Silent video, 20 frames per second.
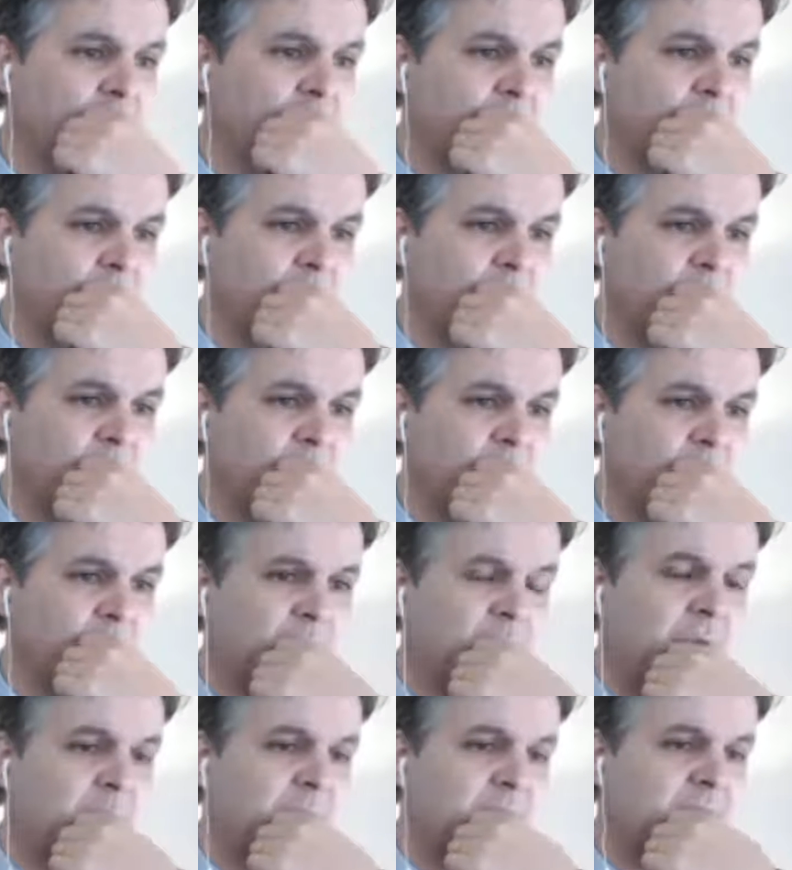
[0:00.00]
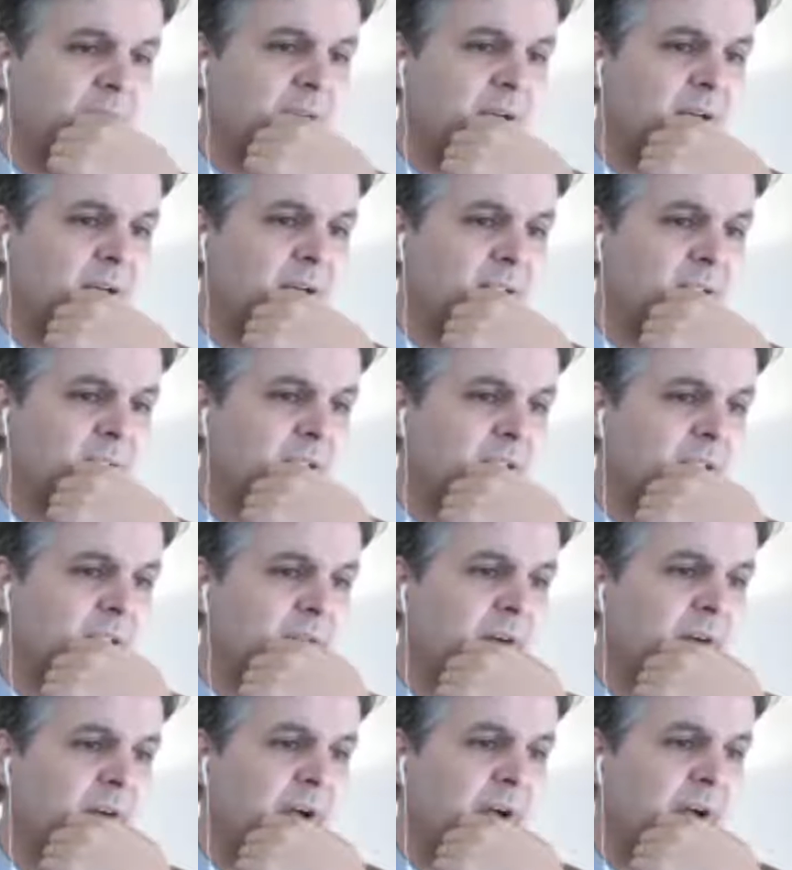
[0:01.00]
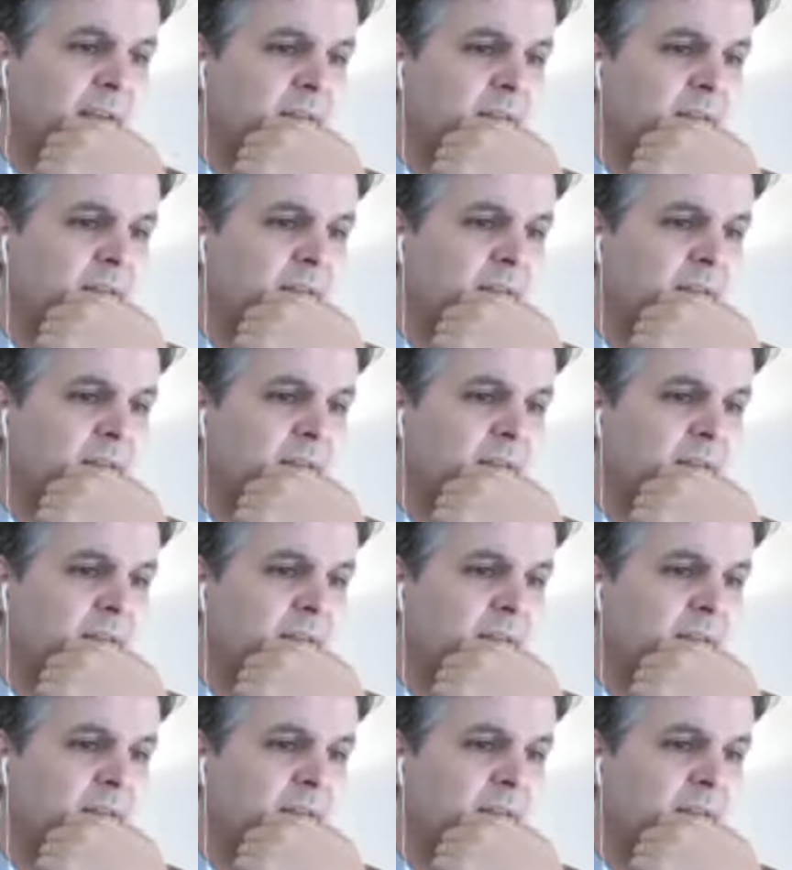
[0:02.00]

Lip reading: the requirements are satisfied.